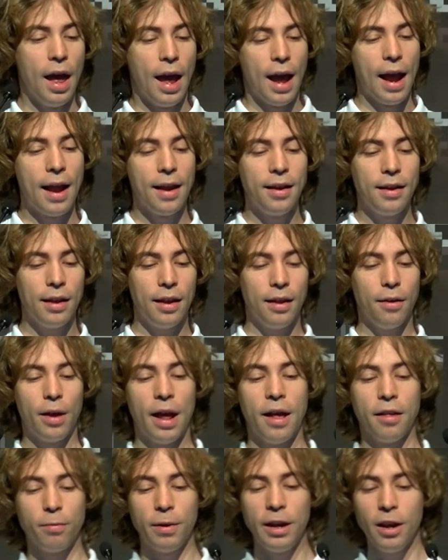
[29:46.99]
And
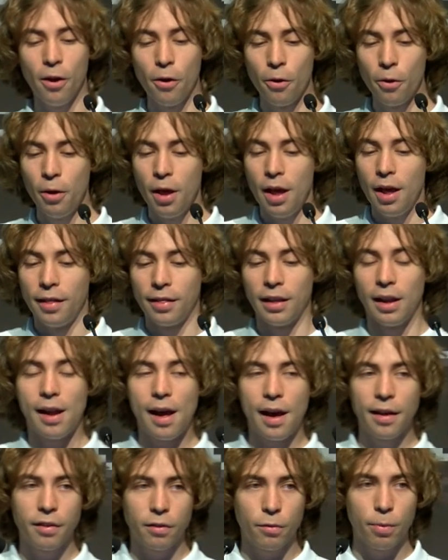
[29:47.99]
as we know, the
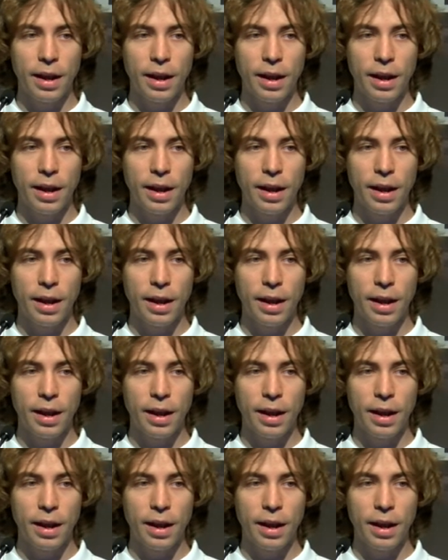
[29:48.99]
last